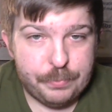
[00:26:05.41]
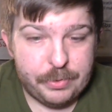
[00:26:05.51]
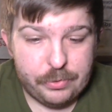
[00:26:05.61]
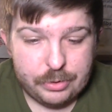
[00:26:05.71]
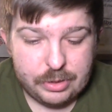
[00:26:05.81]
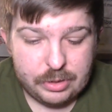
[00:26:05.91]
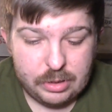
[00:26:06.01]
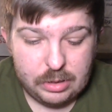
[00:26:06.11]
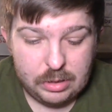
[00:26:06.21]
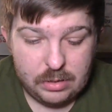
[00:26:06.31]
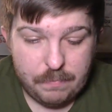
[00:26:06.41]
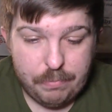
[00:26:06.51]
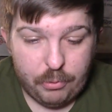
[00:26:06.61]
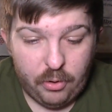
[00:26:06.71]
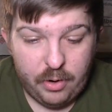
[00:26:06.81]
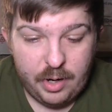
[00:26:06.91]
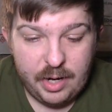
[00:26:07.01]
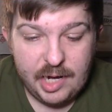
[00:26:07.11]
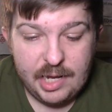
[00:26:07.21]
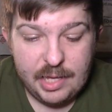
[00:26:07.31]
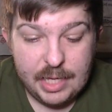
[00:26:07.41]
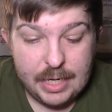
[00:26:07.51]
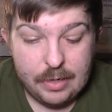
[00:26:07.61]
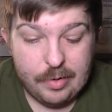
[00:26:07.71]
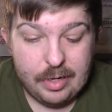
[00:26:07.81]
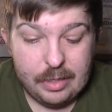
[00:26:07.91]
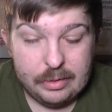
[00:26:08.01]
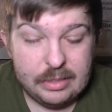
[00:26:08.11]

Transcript: openers, boy, howdy.